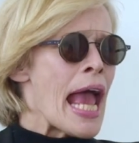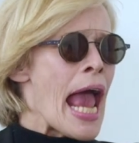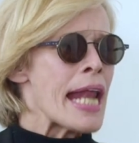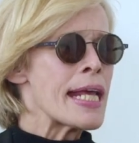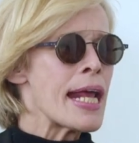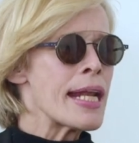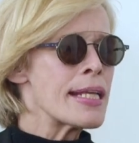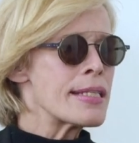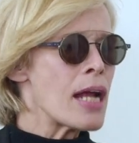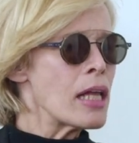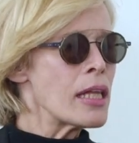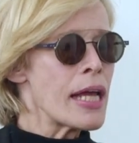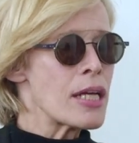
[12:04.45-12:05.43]
And it's
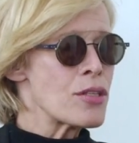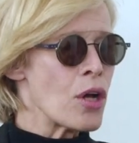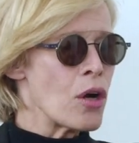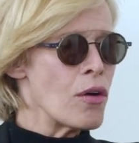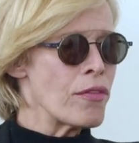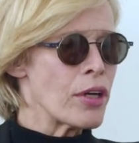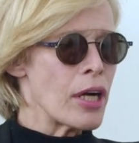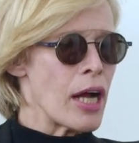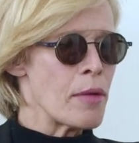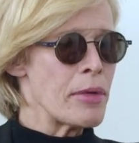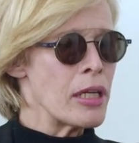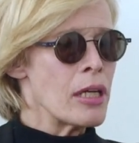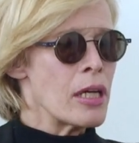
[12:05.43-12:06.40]
not like it's over. I
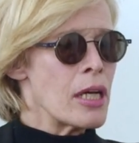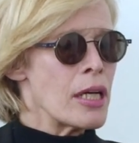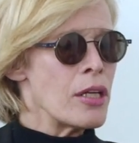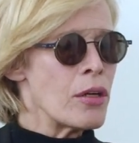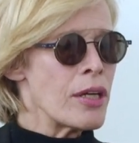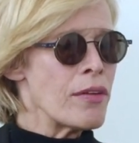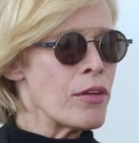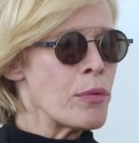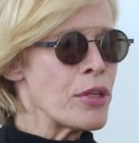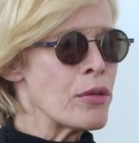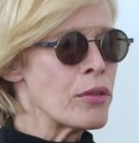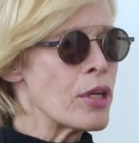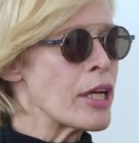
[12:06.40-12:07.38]
mean, even when
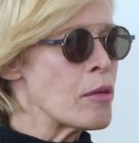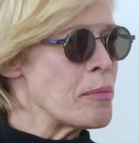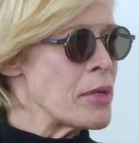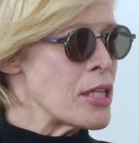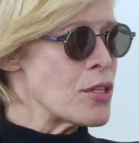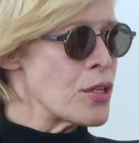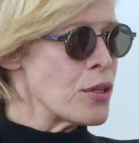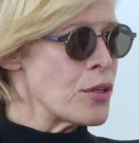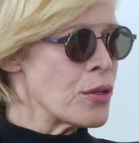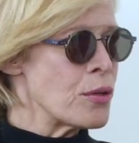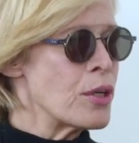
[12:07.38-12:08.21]
you look at Me Too,